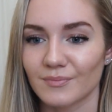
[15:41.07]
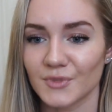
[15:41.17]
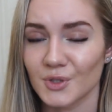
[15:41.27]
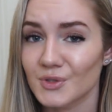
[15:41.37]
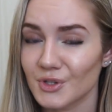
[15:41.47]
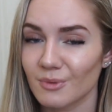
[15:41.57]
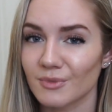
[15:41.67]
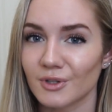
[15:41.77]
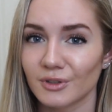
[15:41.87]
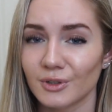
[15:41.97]
Do
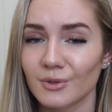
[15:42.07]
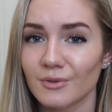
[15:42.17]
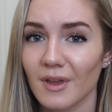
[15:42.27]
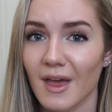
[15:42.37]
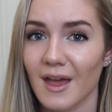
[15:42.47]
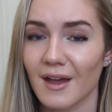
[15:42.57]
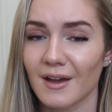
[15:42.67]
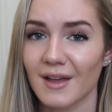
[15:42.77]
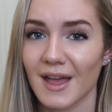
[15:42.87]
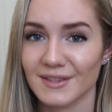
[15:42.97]
some glute
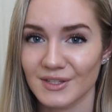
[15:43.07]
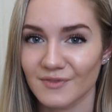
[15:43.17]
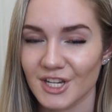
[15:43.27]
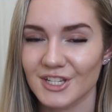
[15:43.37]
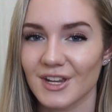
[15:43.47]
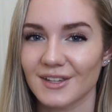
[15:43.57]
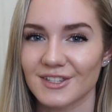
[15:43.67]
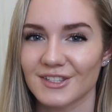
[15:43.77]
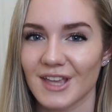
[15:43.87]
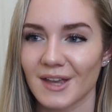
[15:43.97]
activation
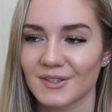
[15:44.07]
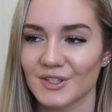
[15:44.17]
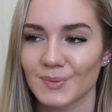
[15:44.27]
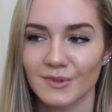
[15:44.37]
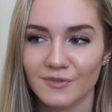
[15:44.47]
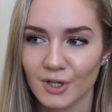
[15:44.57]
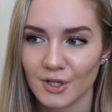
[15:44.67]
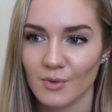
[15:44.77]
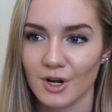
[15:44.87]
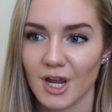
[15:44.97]
exercises before
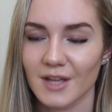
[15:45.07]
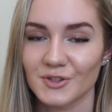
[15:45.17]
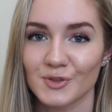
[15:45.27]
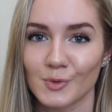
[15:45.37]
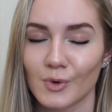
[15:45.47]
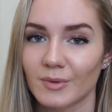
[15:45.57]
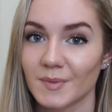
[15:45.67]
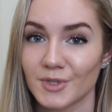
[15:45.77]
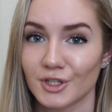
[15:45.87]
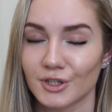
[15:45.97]
your workout, so warm
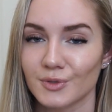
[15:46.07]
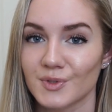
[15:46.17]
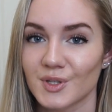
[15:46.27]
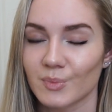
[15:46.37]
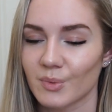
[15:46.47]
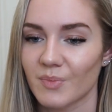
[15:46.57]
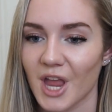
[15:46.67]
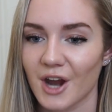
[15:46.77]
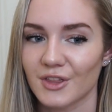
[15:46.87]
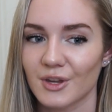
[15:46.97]
up your glutes and
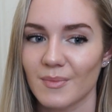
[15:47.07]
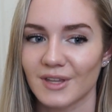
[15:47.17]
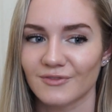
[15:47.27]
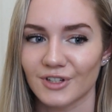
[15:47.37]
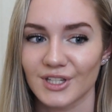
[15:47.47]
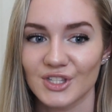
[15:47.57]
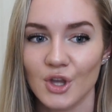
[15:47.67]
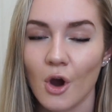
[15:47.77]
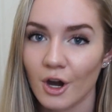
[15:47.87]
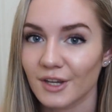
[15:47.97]
prepare them and really
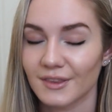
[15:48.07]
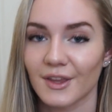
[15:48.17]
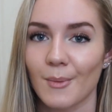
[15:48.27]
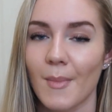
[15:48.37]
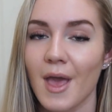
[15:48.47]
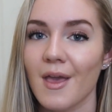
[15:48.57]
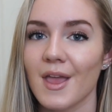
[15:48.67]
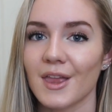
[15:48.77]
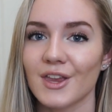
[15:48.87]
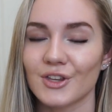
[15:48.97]
target them
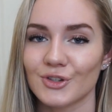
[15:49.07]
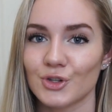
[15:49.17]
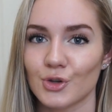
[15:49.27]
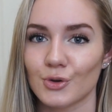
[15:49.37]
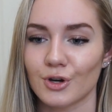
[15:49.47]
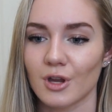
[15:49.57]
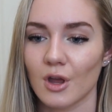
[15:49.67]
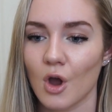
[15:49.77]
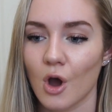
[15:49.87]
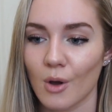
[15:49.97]
in your
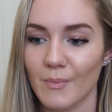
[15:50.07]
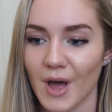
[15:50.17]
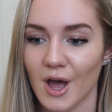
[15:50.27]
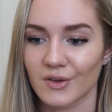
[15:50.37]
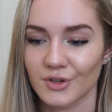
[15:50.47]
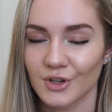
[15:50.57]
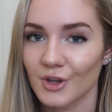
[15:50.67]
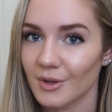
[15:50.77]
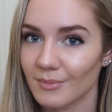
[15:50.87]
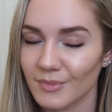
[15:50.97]
compound
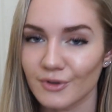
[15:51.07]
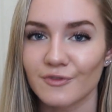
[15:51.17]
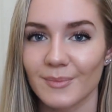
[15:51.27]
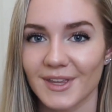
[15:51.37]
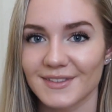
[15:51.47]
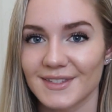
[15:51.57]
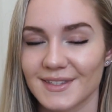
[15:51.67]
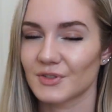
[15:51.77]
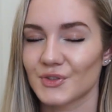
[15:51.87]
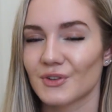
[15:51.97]
movements.
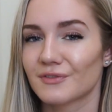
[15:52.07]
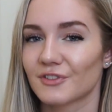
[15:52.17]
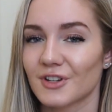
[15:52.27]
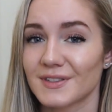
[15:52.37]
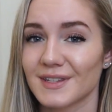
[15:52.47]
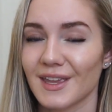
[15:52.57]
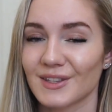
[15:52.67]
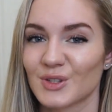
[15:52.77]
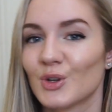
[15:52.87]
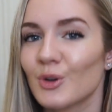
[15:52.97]
So for not to
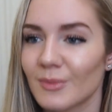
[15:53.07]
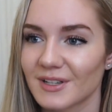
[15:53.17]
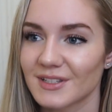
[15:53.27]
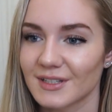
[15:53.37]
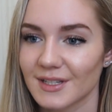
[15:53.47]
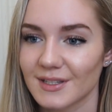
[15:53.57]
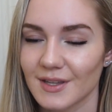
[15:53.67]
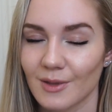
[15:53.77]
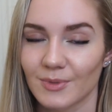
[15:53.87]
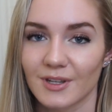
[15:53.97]
get too much in
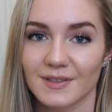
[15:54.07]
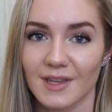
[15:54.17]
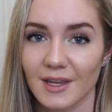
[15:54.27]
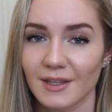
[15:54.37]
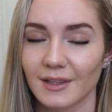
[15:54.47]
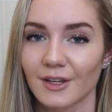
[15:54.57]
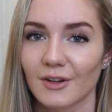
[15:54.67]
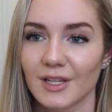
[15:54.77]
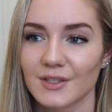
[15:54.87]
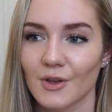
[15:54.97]
detail, because I can
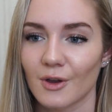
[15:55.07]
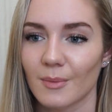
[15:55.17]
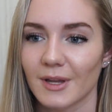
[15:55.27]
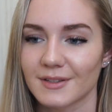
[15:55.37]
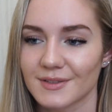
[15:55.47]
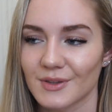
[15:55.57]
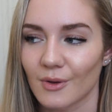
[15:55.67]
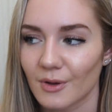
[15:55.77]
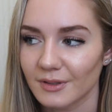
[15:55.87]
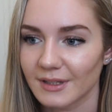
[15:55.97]
literally talk about this
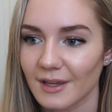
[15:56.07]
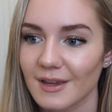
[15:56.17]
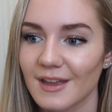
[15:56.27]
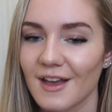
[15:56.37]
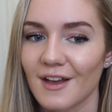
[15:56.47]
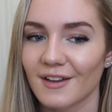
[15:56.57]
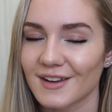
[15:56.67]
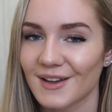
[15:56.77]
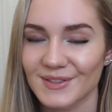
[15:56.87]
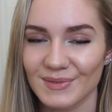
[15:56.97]
all day on
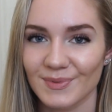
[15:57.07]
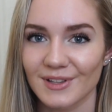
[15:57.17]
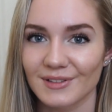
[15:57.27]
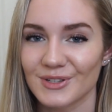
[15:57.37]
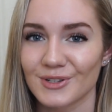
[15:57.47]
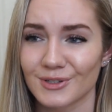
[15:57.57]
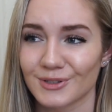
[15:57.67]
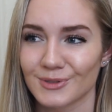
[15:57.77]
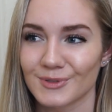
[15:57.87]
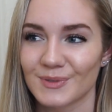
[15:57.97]
how to build your
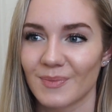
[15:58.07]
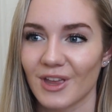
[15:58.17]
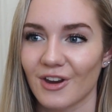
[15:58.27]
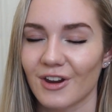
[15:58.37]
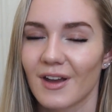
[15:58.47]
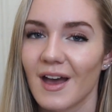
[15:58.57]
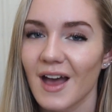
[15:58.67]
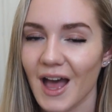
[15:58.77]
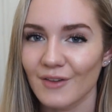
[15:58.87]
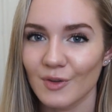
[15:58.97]
glutes bigger,
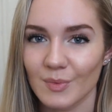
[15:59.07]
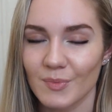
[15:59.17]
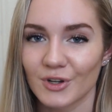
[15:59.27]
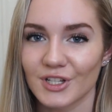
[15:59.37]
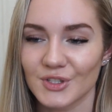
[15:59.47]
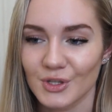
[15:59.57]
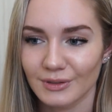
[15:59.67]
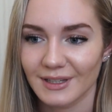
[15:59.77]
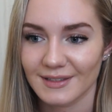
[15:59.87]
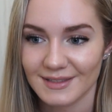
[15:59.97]
I will be putting
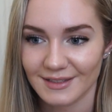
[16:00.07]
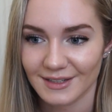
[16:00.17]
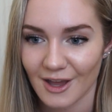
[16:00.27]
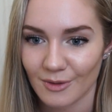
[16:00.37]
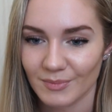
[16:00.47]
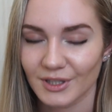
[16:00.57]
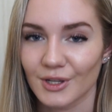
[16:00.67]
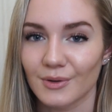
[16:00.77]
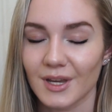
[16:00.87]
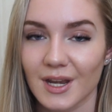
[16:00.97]
2 links down
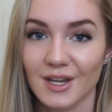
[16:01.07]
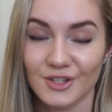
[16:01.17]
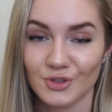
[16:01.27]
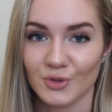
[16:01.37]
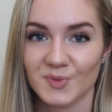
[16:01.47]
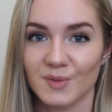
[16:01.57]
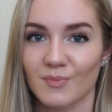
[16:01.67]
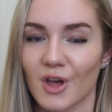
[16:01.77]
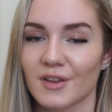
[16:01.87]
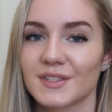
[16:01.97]
below the description
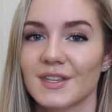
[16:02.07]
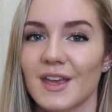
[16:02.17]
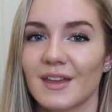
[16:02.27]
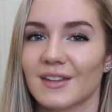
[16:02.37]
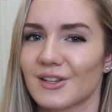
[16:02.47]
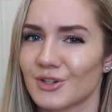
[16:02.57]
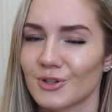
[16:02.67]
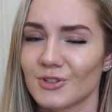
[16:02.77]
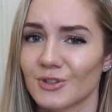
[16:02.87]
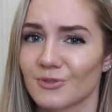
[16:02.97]
box that
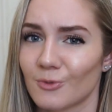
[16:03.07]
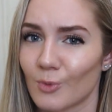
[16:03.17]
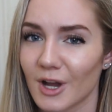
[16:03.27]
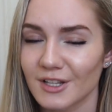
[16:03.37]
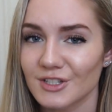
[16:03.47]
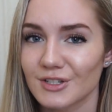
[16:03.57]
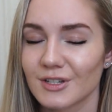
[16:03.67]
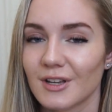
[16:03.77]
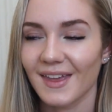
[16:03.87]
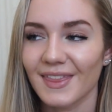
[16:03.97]
you should
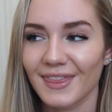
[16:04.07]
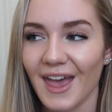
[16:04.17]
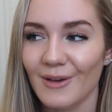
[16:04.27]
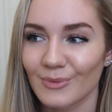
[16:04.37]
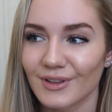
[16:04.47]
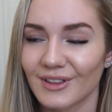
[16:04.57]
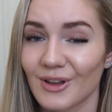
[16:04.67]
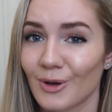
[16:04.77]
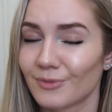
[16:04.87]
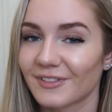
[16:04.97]
watch, and that will
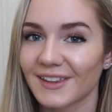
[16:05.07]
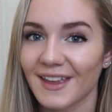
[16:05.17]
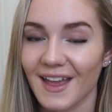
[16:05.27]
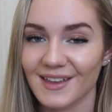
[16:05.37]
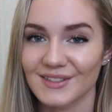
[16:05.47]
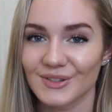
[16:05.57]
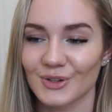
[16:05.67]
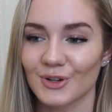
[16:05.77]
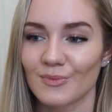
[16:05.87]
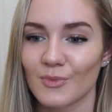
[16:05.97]
hopefully
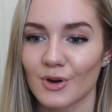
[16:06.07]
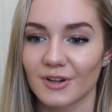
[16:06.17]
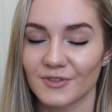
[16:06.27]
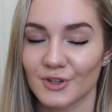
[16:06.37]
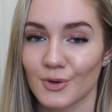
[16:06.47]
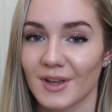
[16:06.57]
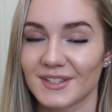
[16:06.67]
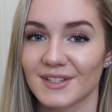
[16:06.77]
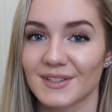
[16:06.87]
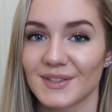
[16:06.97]
answer more of your
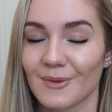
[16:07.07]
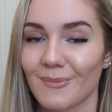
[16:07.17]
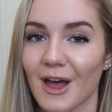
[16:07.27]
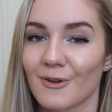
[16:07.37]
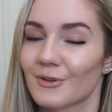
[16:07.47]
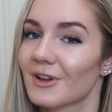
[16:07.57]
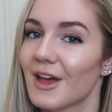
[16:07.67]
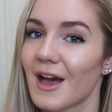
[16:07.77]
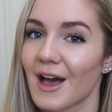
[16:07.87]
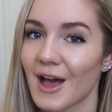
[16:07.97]
questions about
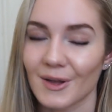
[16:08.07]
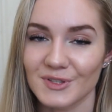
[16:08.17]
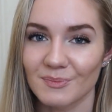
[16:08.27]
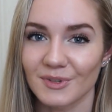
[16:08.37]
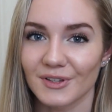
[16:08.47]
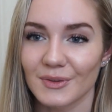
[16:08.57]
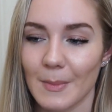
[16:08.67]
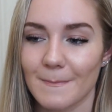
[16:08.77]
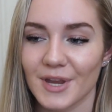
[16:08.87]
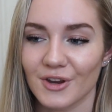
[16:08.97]
how to
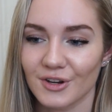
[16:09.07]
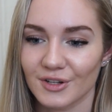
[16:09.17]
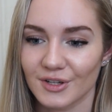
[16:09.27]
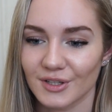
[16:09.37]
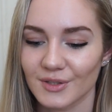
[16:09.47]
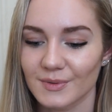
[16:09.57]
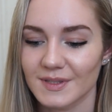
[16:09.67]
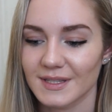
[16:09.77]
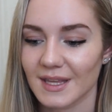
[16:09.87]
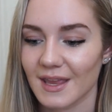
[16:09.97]
build bigger
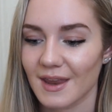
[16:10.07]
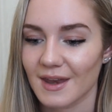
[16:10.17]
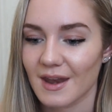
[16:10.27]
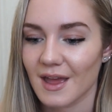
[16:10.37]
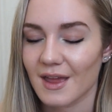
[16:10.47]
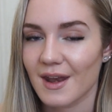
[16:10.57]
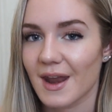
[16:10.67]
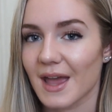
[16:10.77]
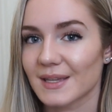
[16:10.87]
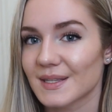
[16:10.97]
glutes in a
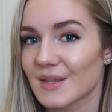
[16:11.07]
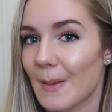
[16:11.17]
nice